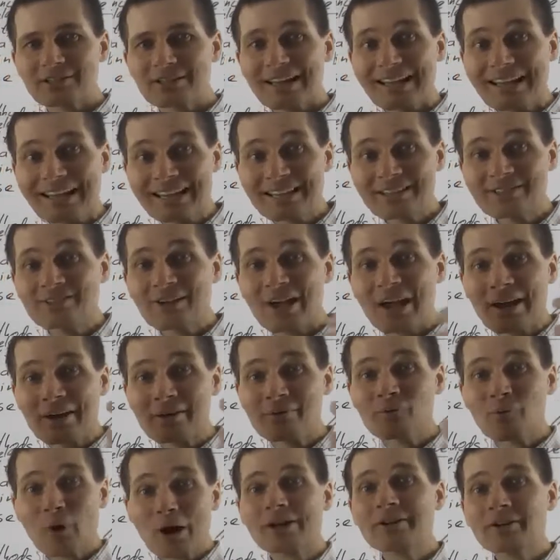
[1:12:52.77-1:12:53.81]
is a
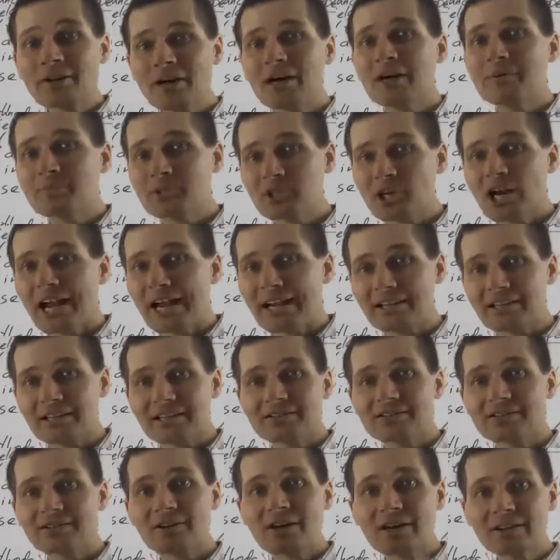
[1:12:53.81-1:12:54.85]
runtime check.
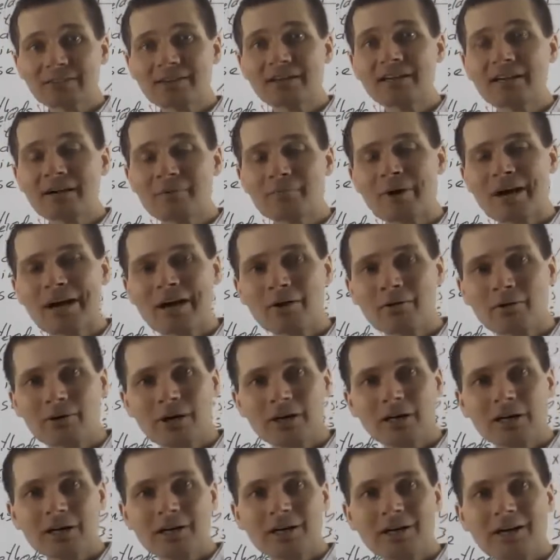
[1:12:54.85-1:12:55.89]
It's nothing about,
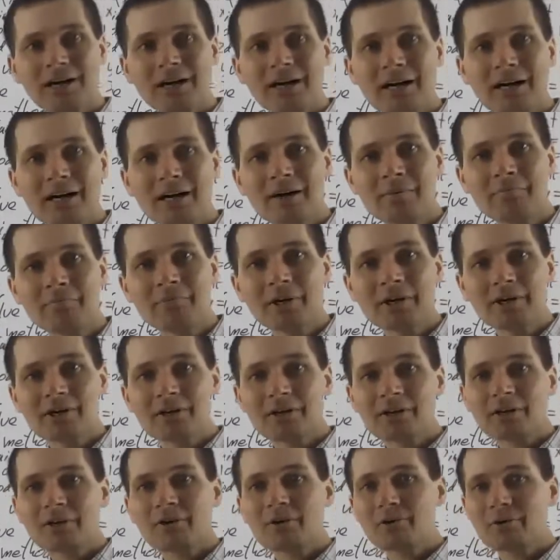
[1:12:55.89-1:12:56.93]

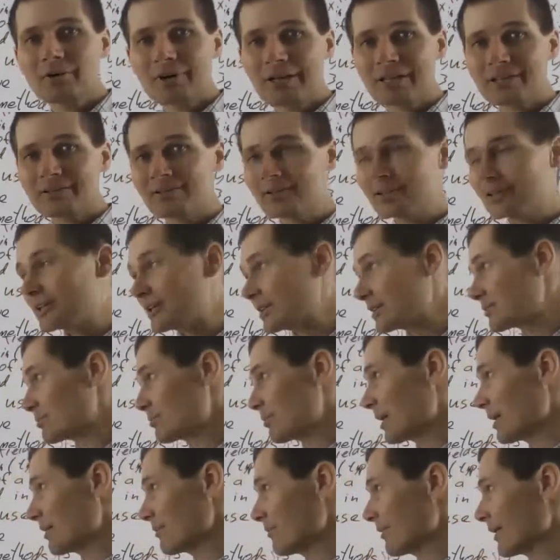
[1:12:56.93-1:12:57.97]
is
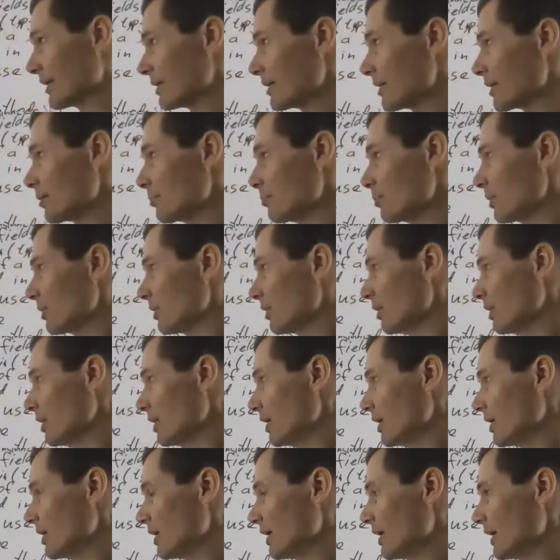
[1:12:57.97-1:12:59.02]
my variable
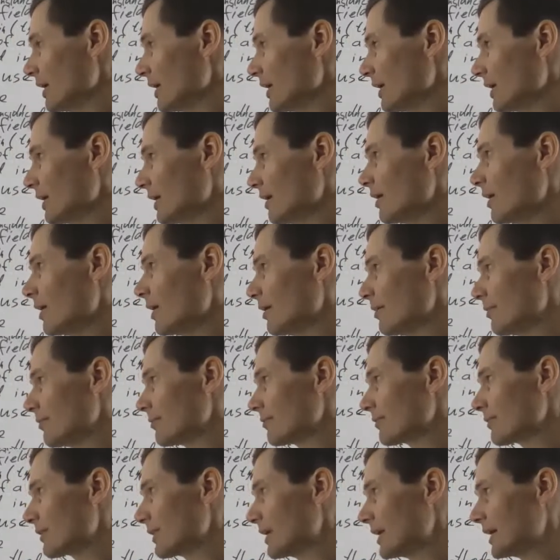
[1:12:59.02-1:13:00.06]

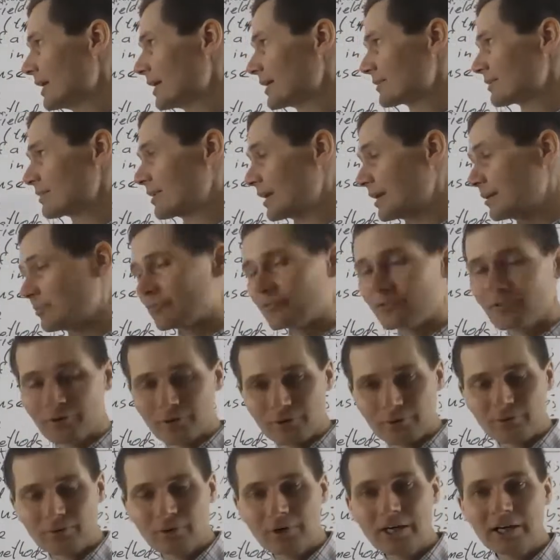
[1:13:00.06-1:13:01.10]
of type
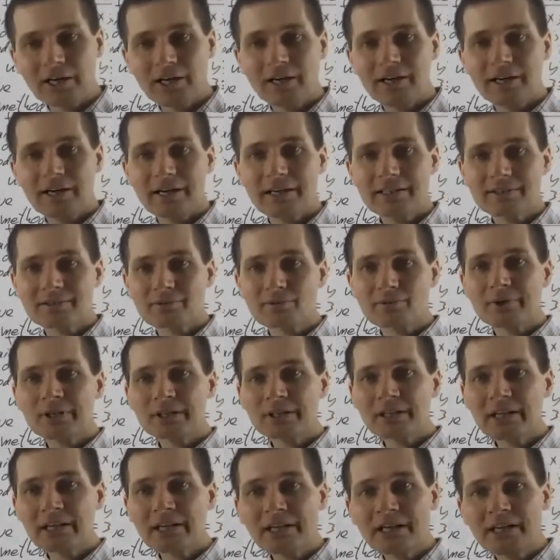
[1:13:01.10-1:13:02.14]
foo. It's
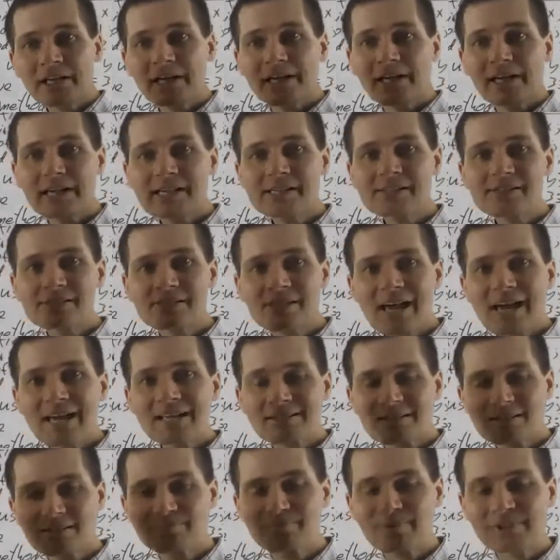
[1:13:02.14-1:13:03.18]
really, is that
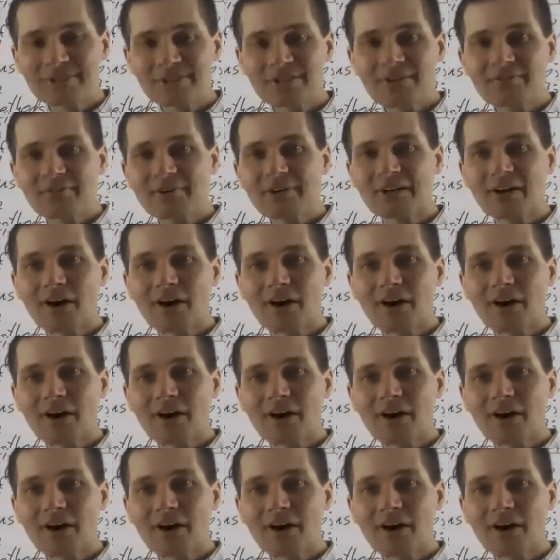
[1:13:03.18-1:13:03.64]
specific